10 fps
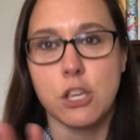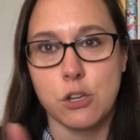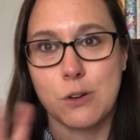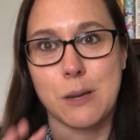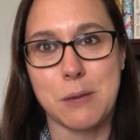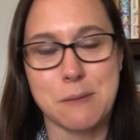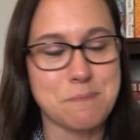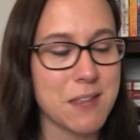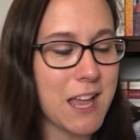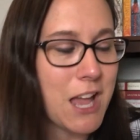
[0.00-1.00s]
you know what I mean.
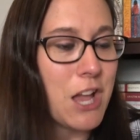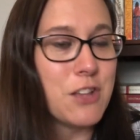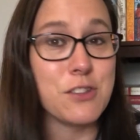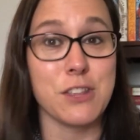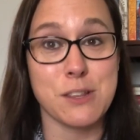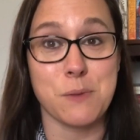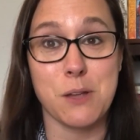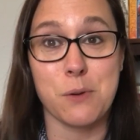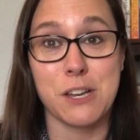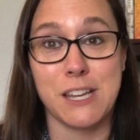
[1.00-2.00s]
So this
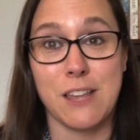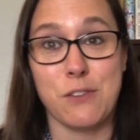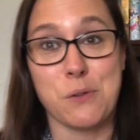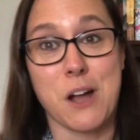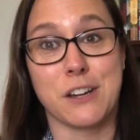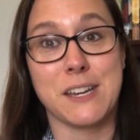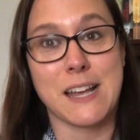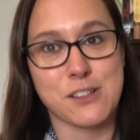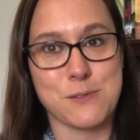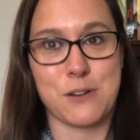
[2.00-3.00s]
week we're going to give you our
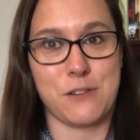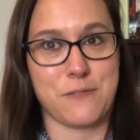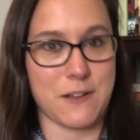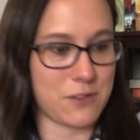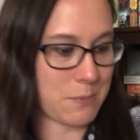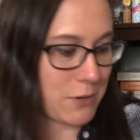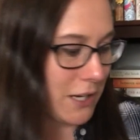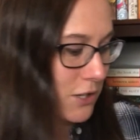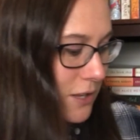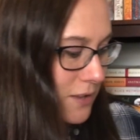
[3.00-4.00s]
next round of five-star
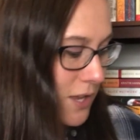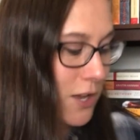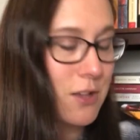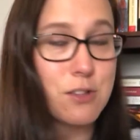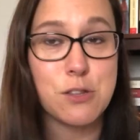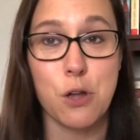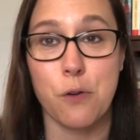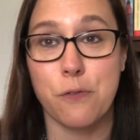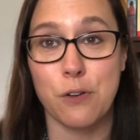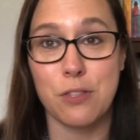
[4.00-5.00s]
predictions.
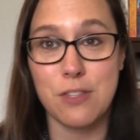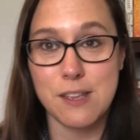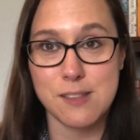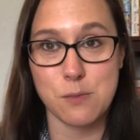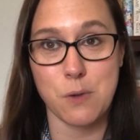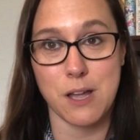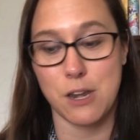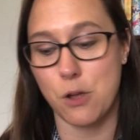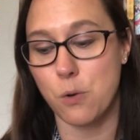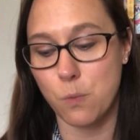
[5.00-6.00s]
So for this
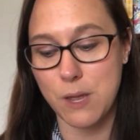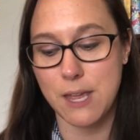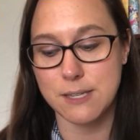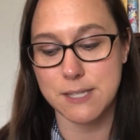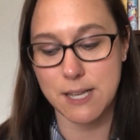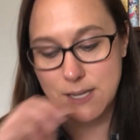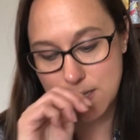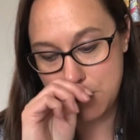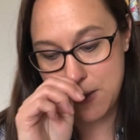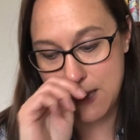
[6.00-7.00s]
one, we
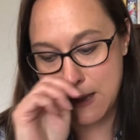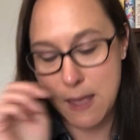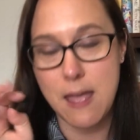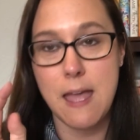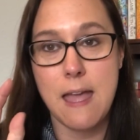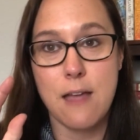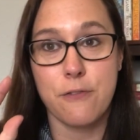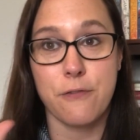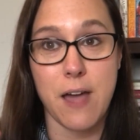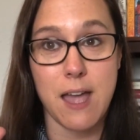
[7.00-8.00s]
decided to pick
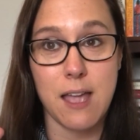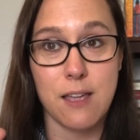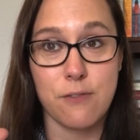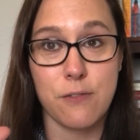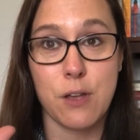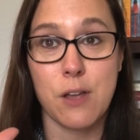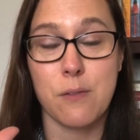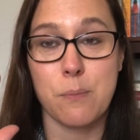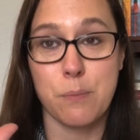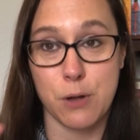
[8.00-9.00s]
five
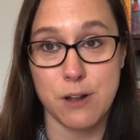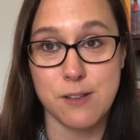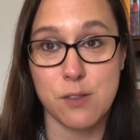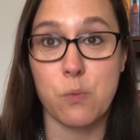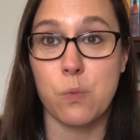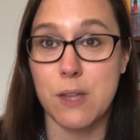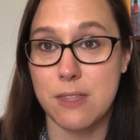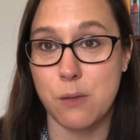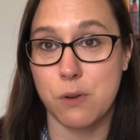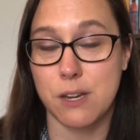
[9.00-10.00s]
books we
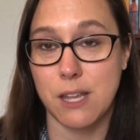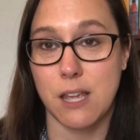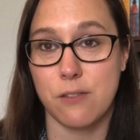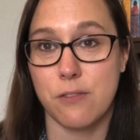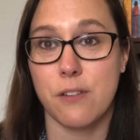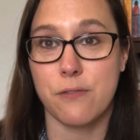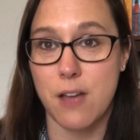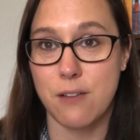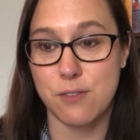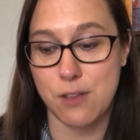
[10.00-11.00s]
think we're going to give
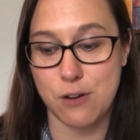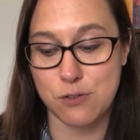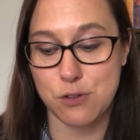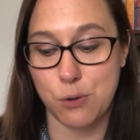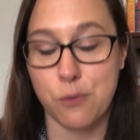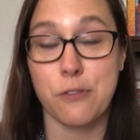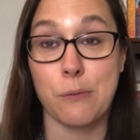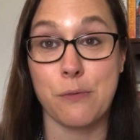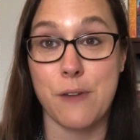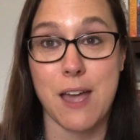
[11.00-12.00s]
five stars to
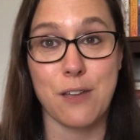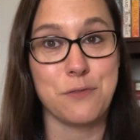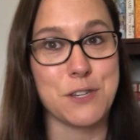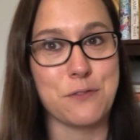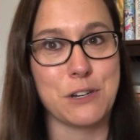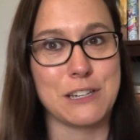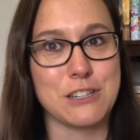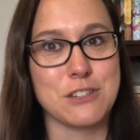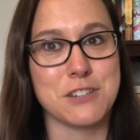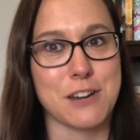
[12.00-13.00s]
from five different
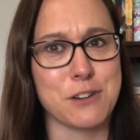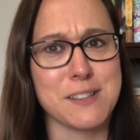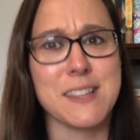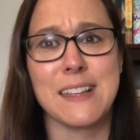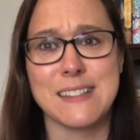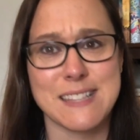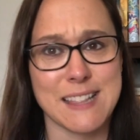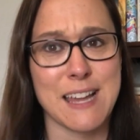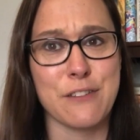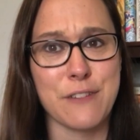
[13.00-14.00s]
genres. It's
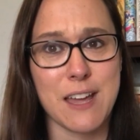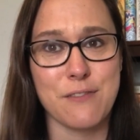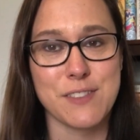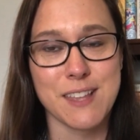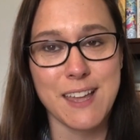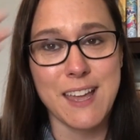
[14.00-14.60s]
a lot of fives.